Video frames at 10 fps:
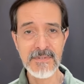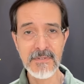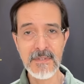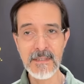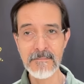
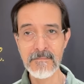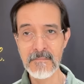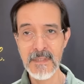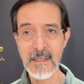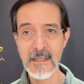doing.
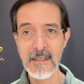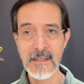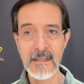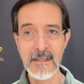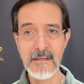
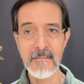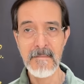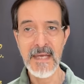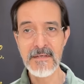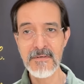Uh,
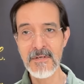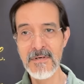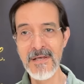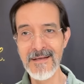macro